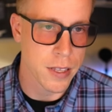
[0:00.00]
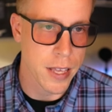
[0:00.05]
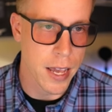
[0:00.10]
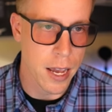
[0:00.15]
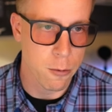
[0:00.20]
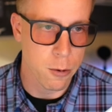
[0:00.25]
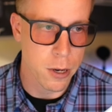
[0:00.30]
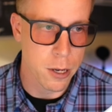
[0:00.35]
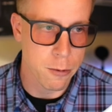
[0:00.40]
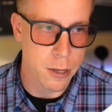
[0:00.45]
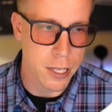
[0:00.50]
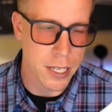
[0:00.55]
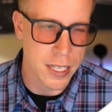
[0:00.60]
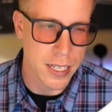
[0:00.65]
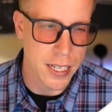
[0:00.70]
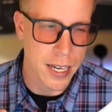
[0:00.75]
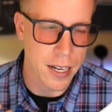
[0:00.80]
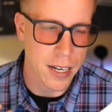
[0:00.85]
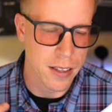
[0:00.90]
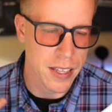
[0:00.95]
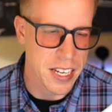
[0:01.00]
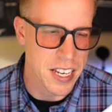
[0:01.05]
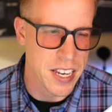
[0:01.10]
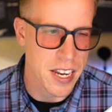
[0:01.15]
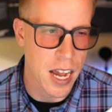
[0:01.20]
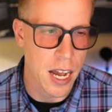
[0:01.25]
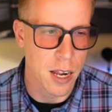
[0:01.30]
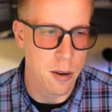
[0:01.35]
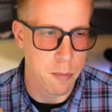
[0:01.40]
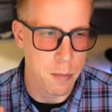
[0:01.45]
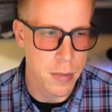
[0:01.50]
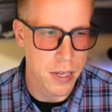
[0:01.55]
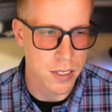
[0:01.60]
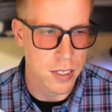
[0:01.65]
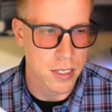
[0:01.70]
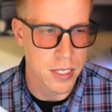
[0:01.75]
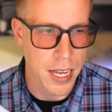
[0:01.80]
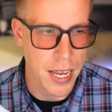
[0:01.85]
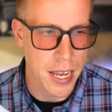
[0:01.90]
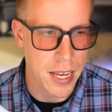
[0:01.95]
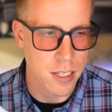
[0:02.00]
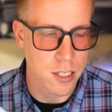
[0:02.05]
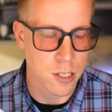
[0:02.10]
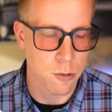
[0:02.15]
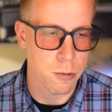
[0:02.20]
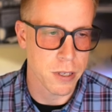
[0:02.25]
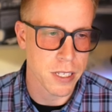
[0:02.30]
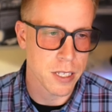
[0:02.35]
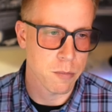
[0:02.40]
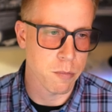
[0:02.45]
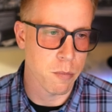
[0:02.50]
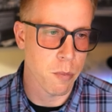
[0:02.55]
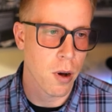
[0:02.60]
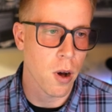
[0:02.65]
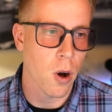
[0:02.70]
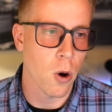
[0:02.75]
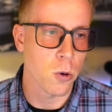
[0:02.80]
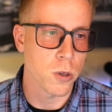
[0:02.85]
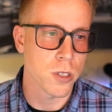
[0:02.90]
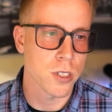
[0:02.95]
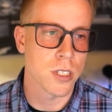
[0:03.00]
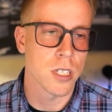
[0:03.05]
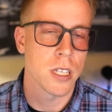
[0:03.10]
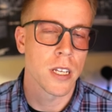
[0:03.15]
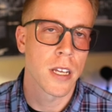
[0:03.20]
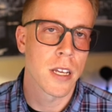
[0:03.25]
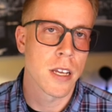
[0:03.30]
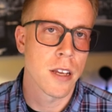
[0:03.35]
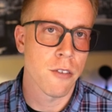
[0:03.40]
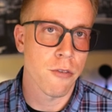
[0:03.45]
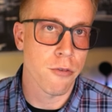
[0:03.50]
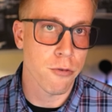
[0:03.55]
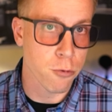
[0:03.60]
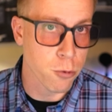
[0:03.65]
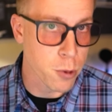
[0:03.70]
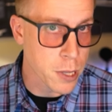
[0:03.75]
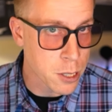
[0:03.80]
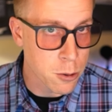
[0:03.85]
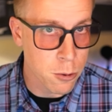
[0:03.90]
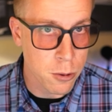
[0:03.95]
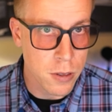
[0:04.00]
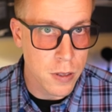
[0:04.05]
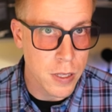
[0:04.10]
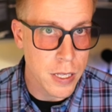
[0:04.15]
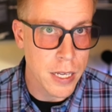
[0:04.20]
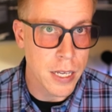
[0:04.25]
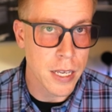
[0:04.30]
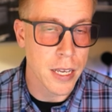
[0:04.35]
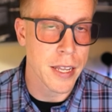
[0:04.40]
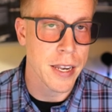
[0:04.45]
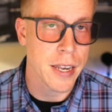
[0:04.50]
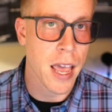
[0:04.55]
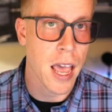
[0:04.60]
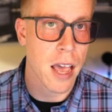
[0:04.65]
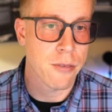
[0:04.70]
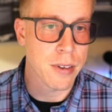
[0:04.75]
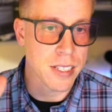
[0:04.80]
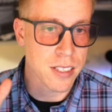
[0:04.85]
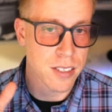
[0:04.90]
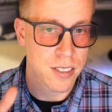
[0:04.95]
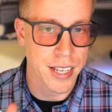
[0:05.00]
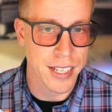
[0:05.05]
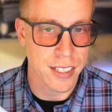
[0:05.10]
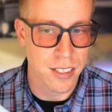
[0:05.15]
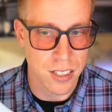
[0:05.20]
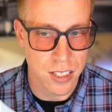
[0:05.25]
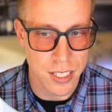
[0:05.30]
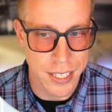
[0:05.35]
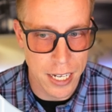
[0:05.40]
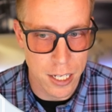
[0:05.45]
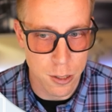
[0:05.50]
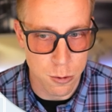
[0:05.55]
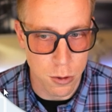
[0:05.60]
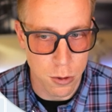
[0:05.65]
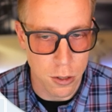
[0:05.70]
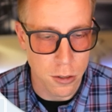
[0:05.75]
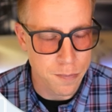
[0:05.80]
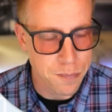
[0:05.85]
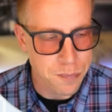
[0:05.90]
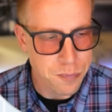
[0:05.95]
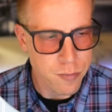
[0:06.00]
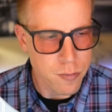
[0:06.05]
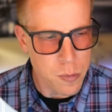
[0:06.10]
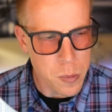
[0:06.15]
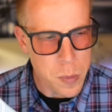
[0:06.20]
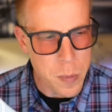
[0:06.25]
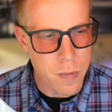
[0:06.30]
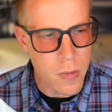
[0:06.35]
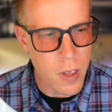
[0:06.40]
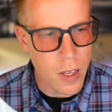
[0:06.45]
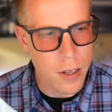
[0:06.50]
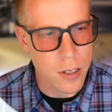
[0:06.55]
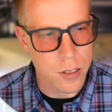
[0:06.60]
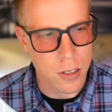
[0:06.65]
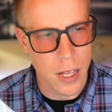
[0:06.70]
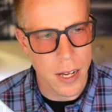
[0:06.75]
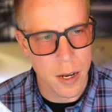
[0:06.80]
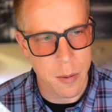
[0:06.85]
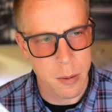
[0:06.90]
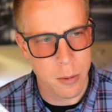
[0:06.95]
That way we can kind of not miss days, and we can post frequently and have a set schedule. Because a lot of people